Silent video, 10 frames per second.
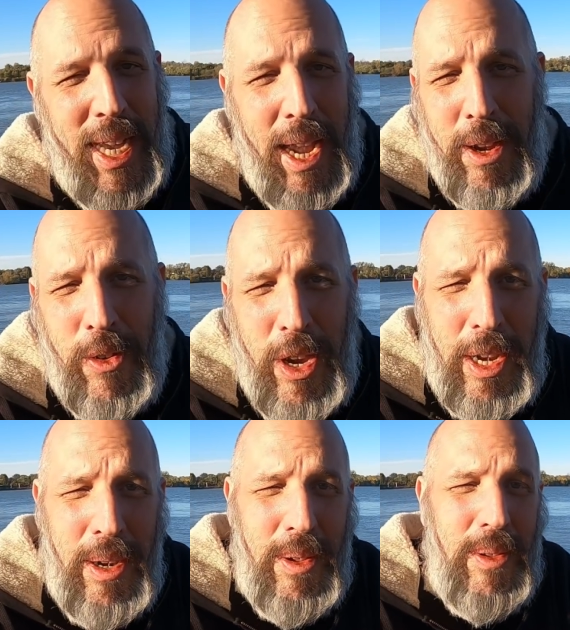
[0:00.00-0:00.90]

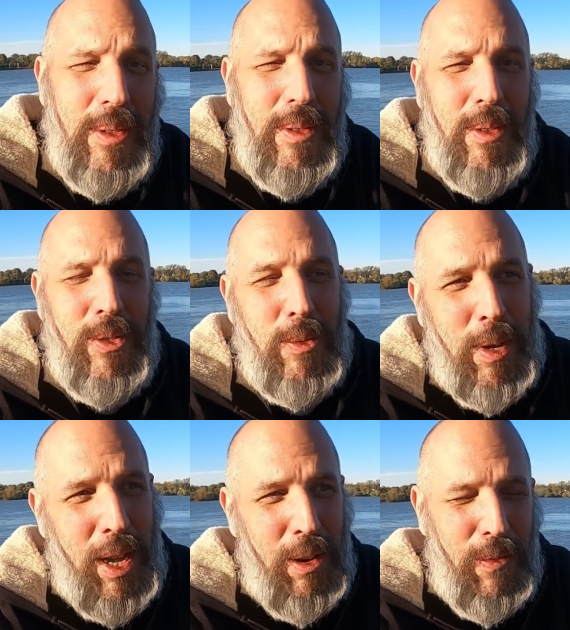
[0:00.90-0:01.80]
gangrene and some
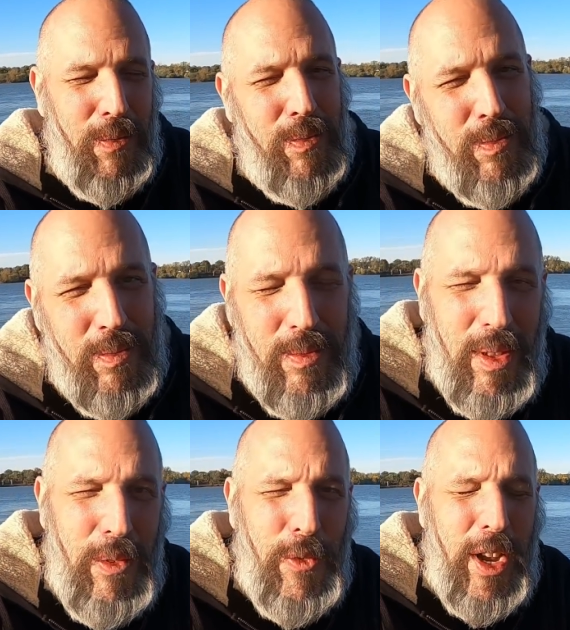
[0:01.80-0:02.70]
kind of
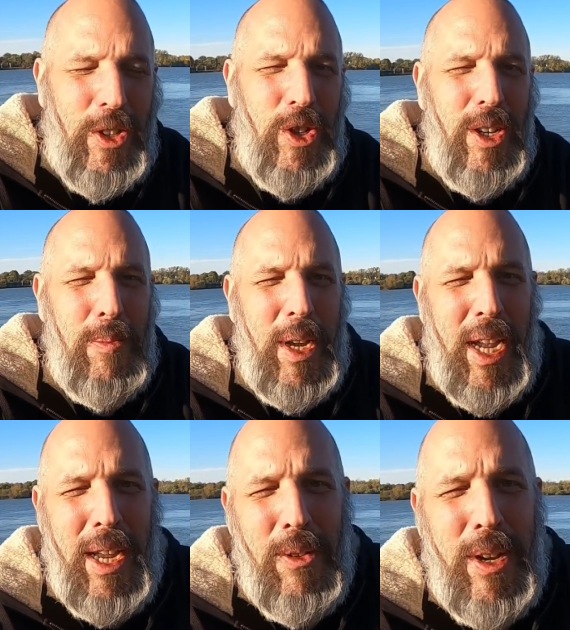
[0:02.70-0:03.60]
infection in my
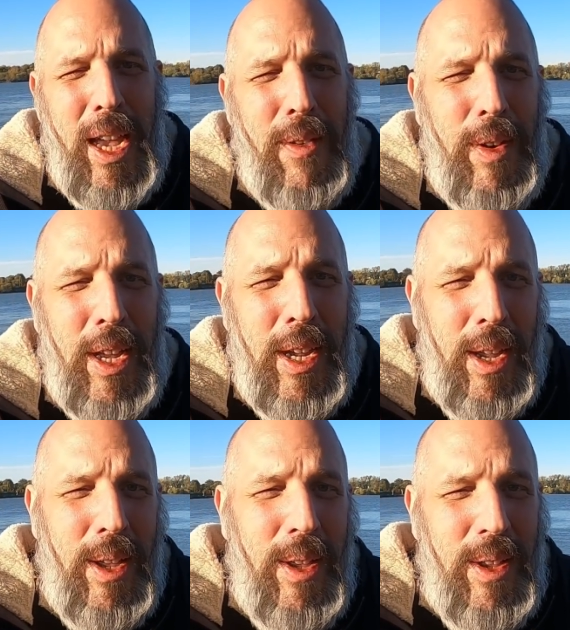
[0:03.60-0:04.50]
anal cavity.
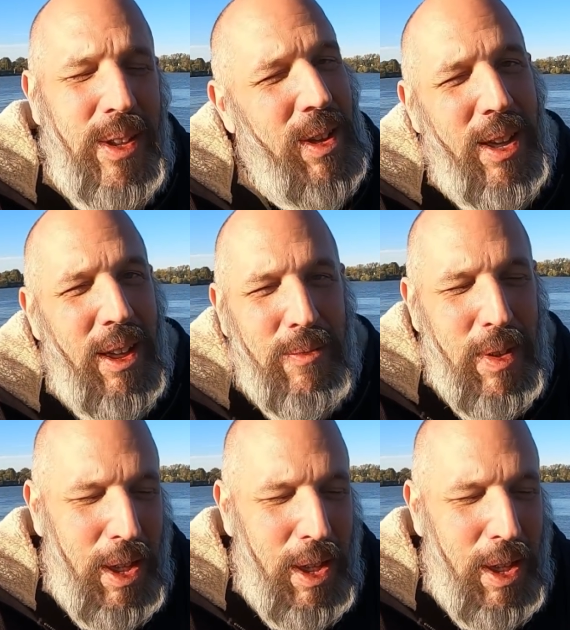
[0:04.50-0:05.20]
I